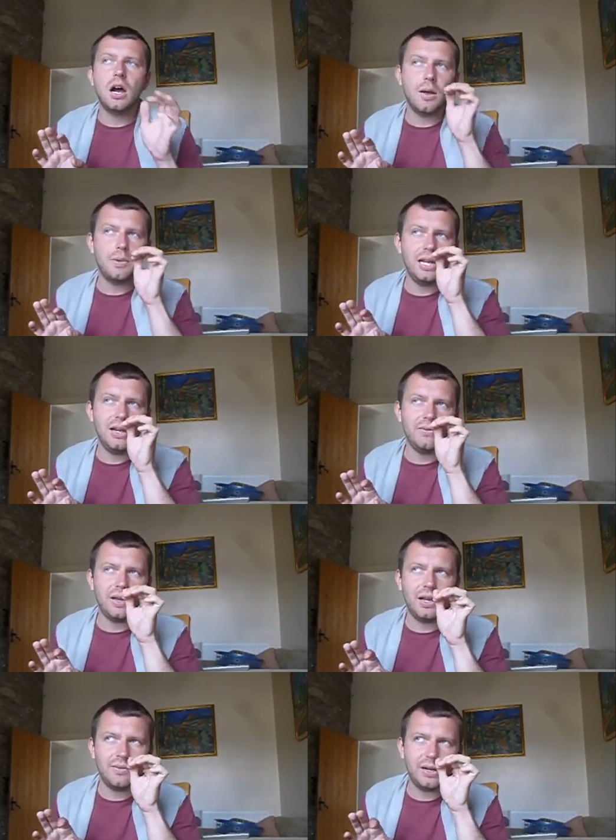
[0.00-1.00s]
I believe
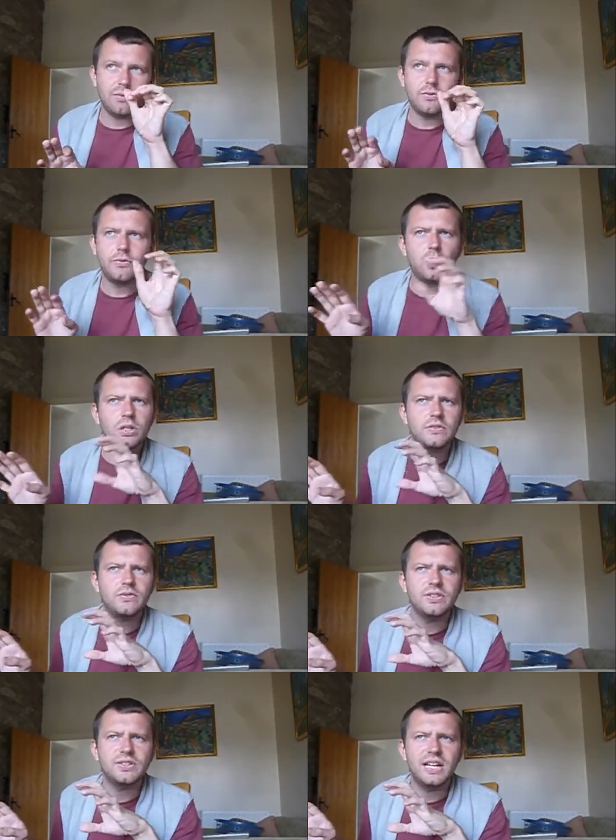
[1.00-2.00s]
there were 4
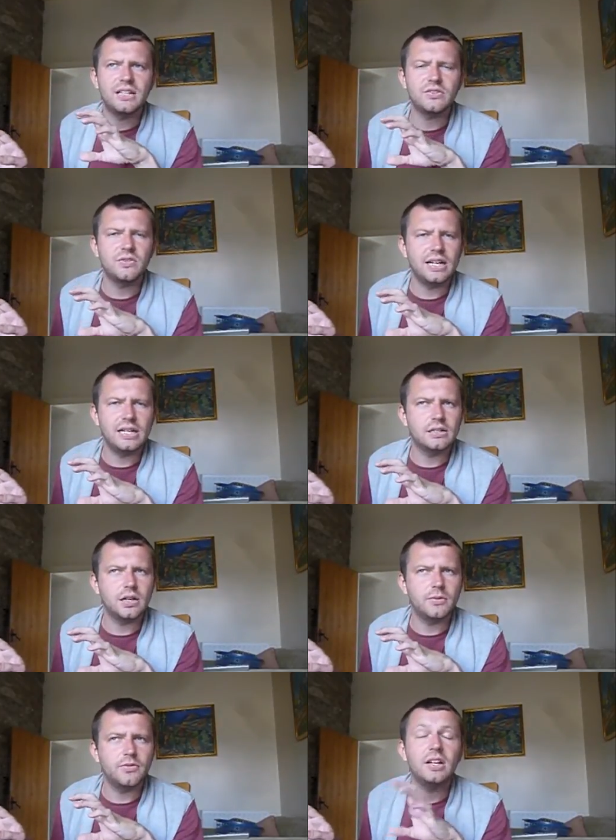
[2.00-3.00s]
different scents released.
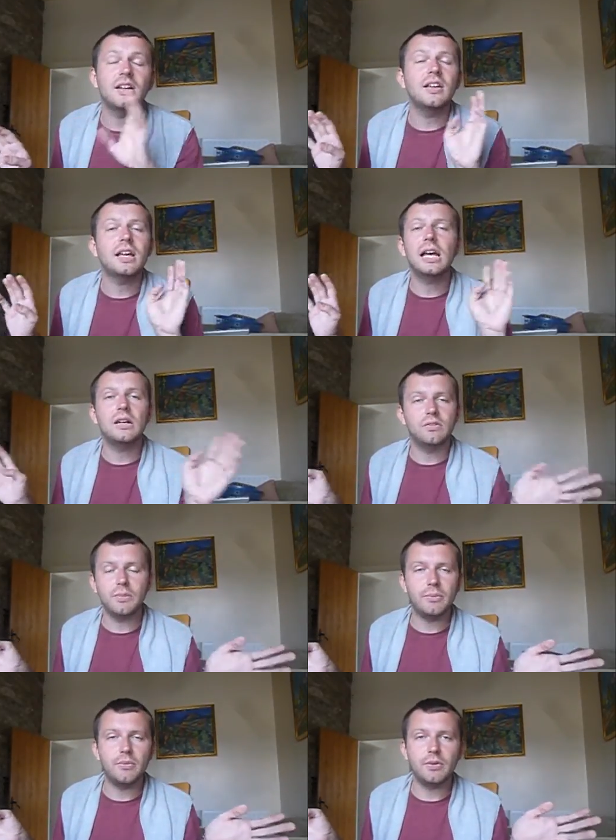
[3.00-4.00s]
I'm afraid I can't
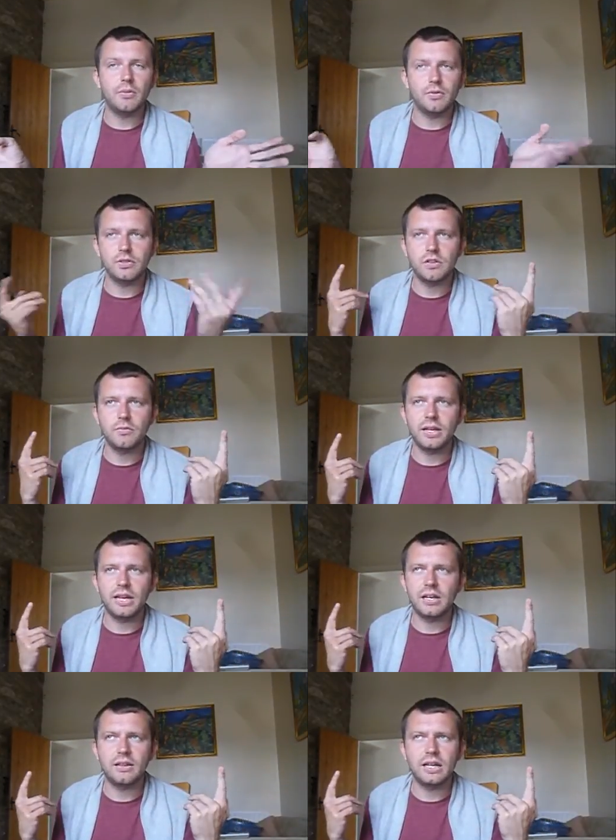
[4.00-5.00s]
remember them off the top of my
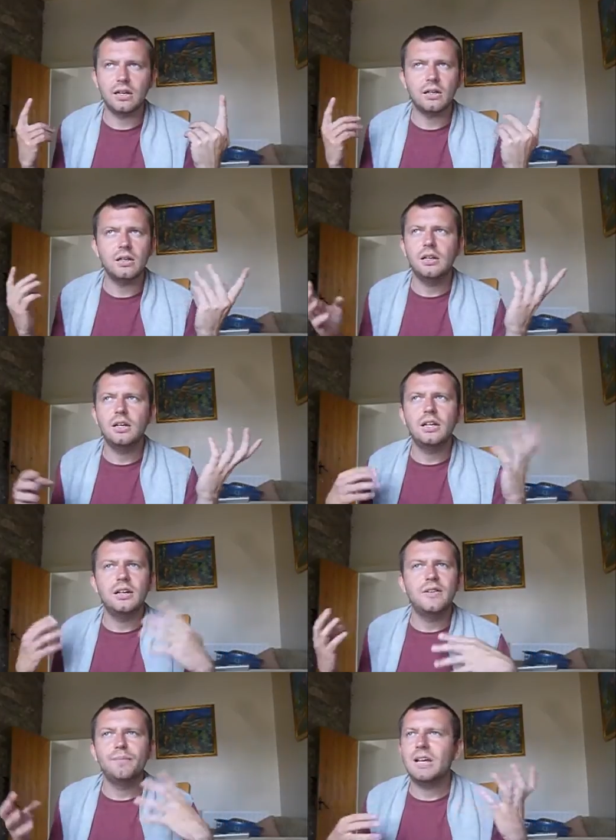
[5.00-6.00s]
head. I think
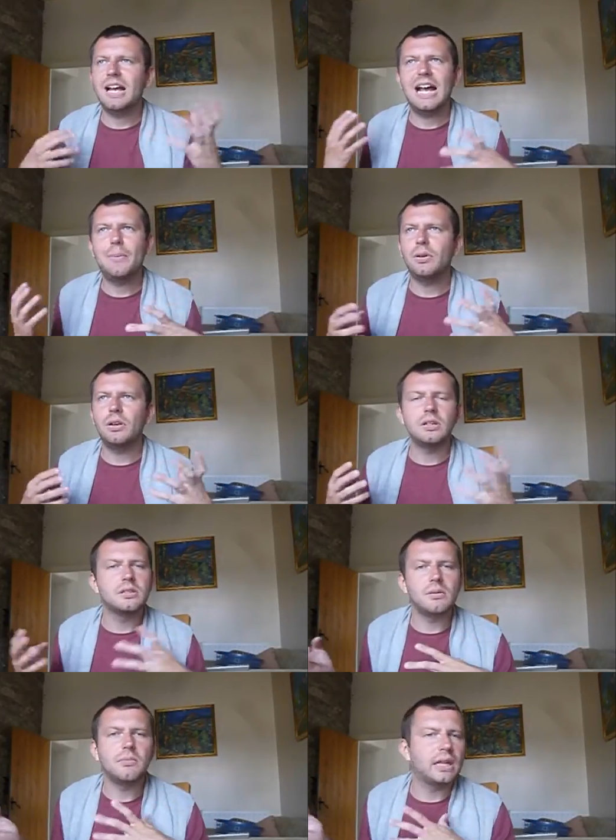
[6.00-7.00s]
apple and
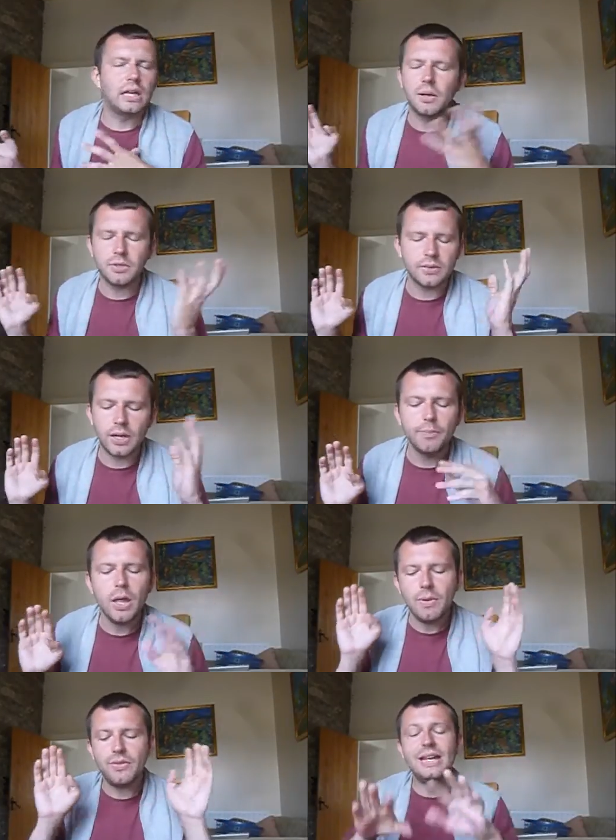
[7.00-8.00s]
something, I don't know.
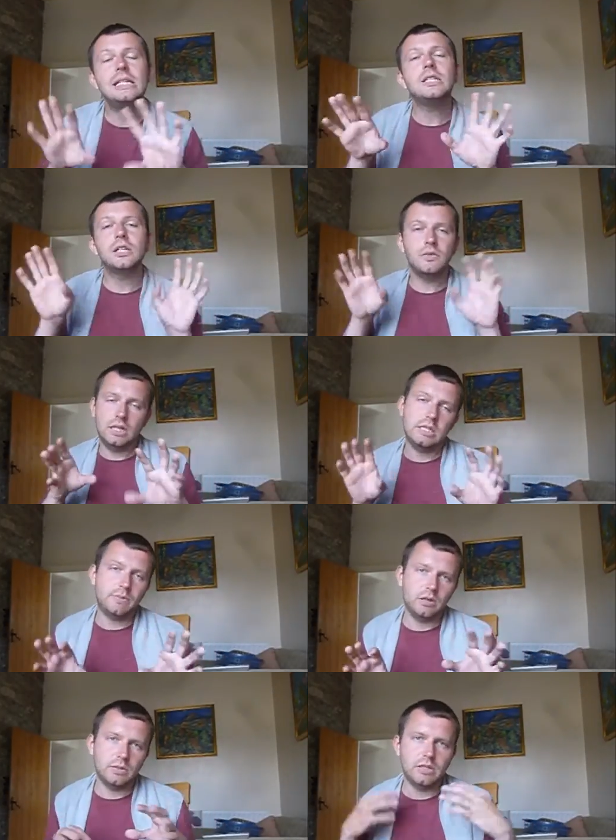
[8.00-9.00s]
But these 2 really
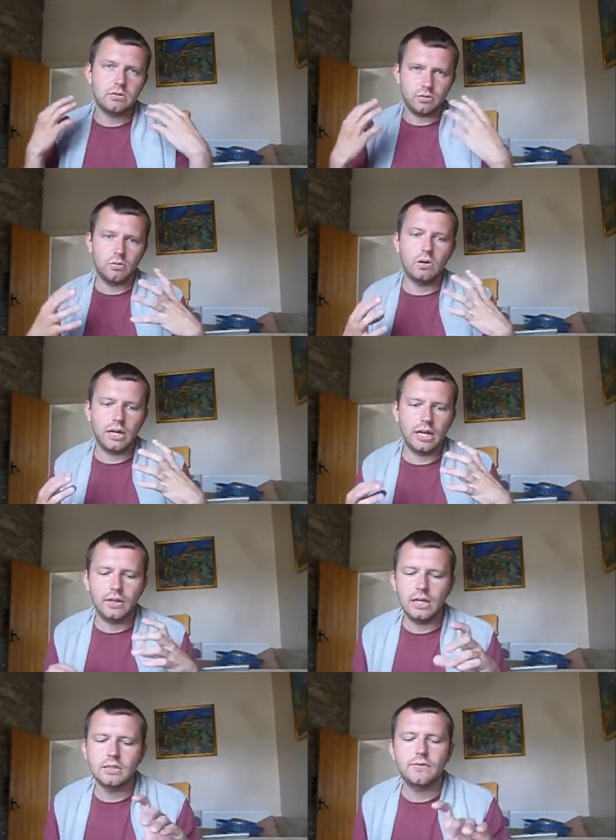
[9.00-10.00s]
spoke to me, so I thought, well, I'll get
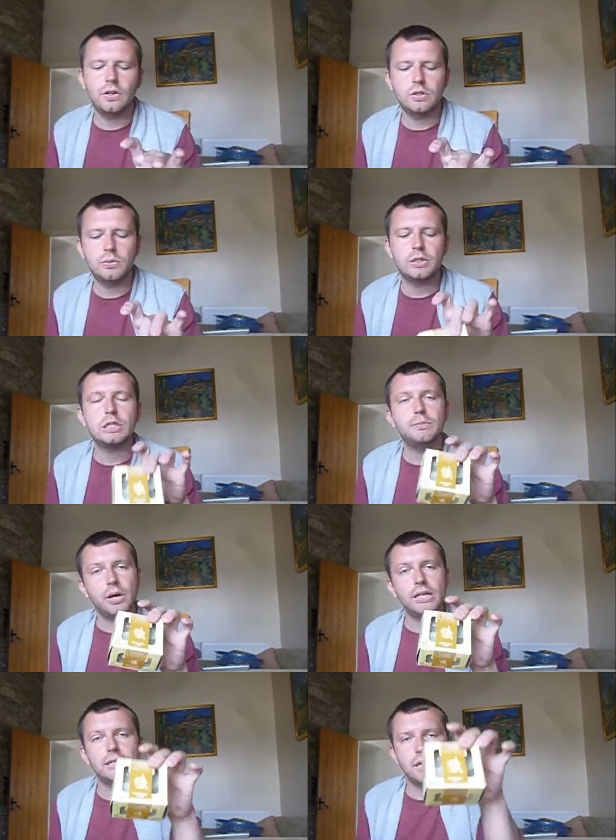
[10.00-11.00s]
these. The first one was
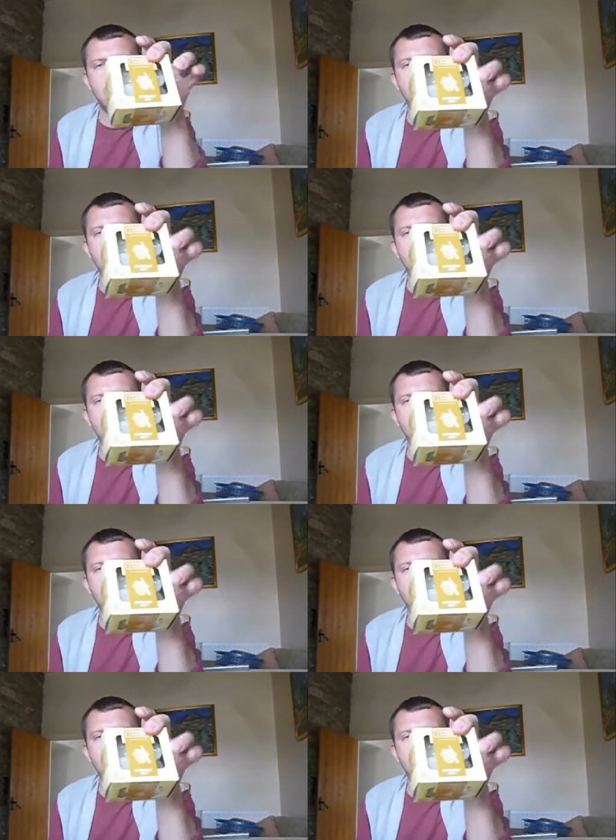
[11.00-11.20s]
spiced